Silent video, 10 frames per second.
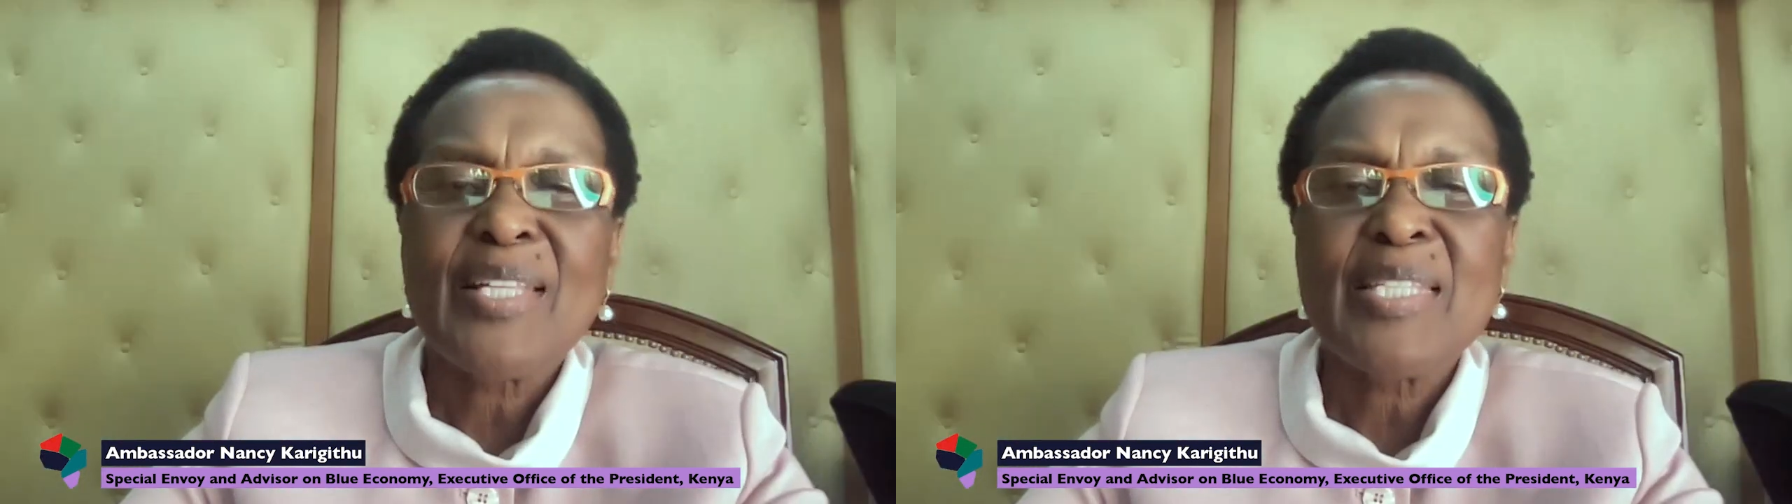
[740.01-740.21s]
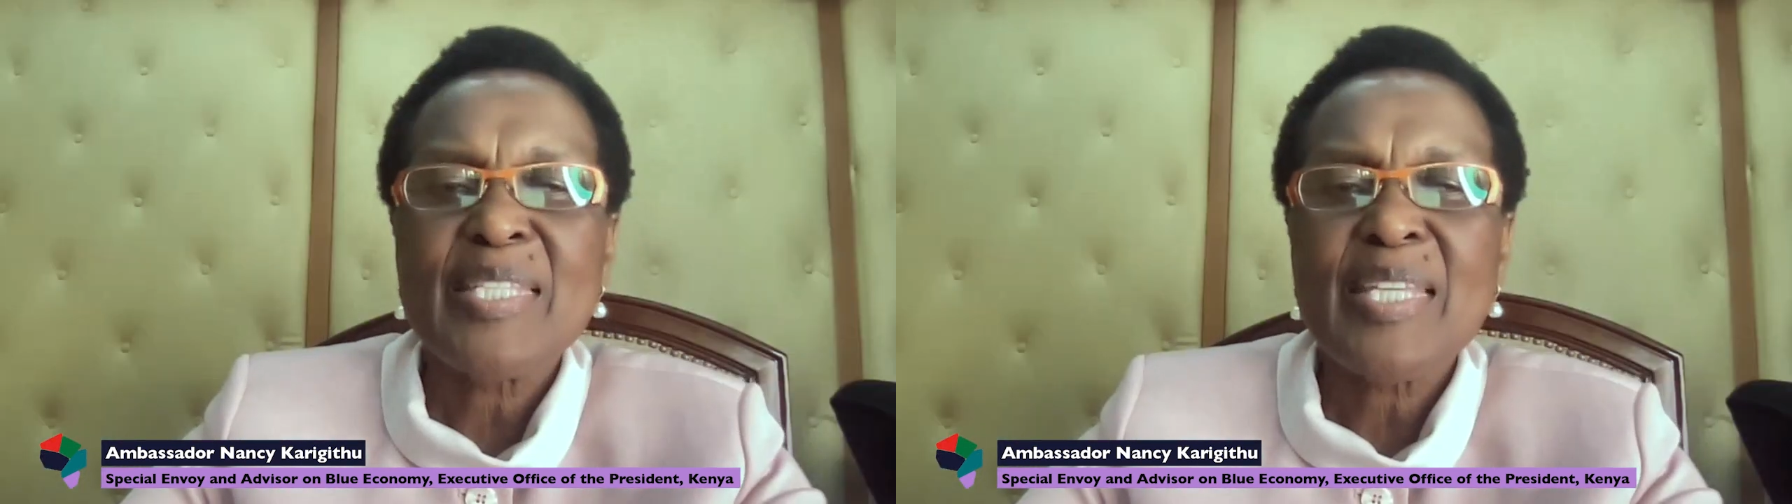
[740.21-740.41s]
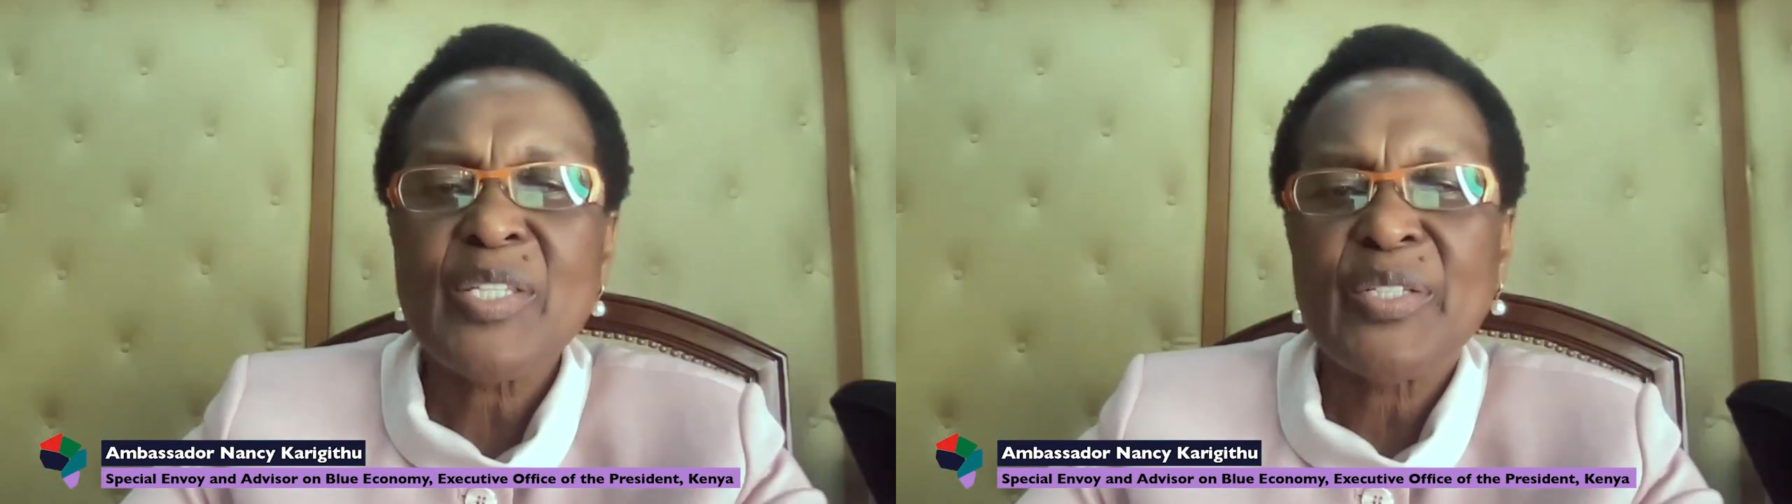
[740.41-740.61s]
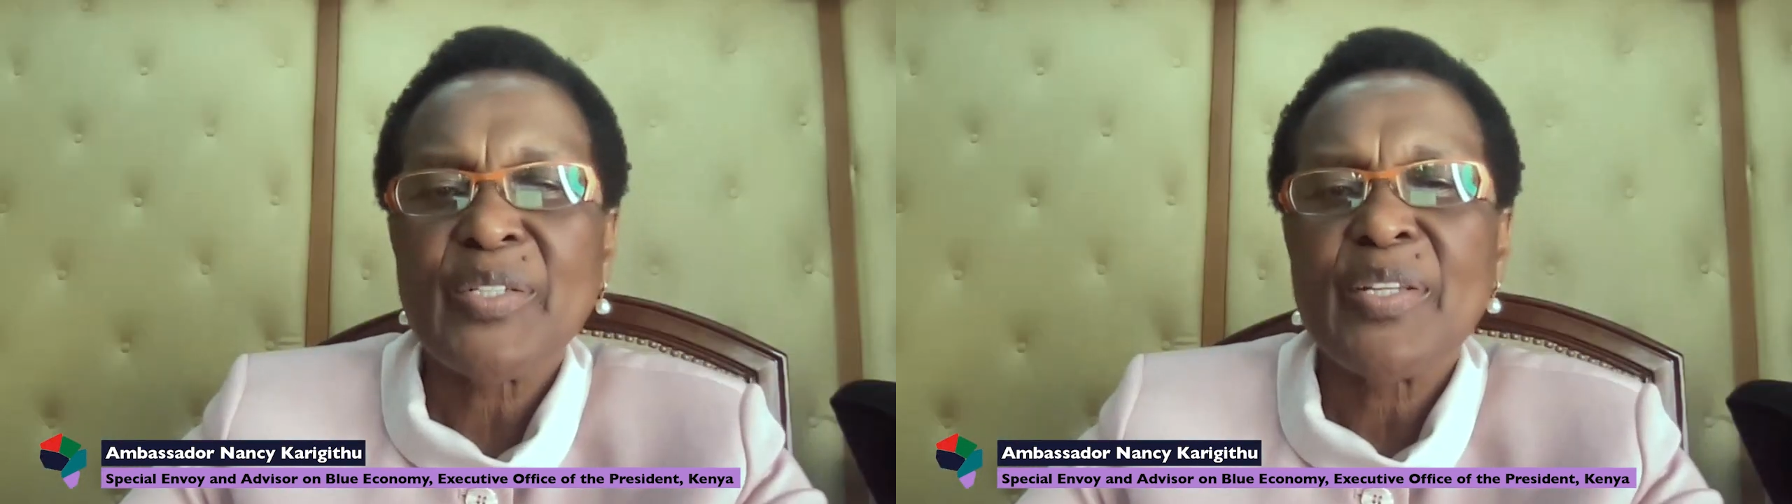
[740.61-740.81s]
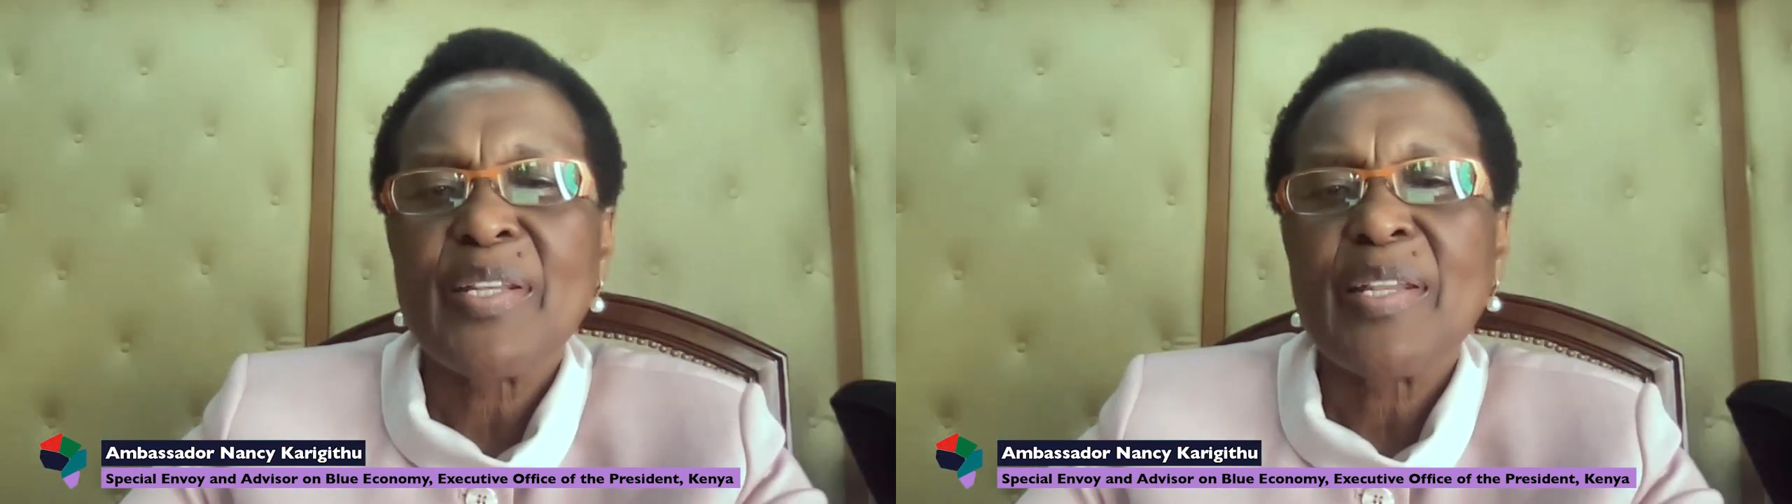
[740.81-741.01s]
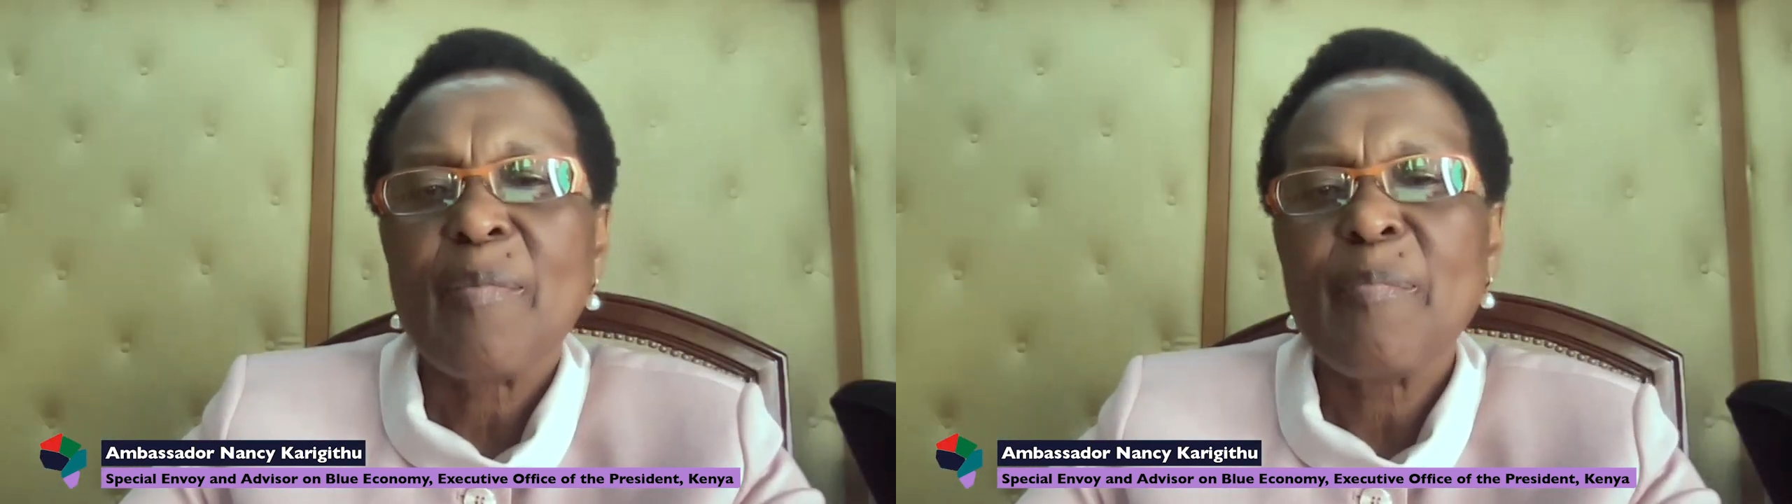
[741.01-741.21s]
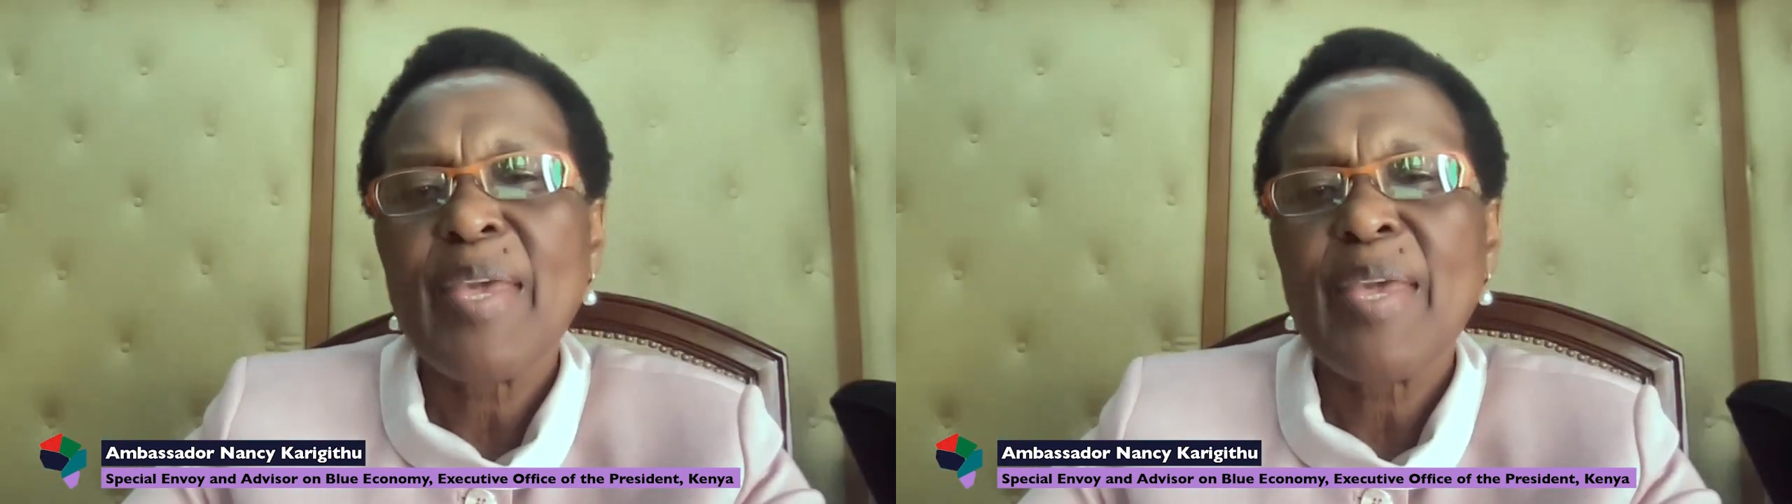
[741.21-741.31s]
transition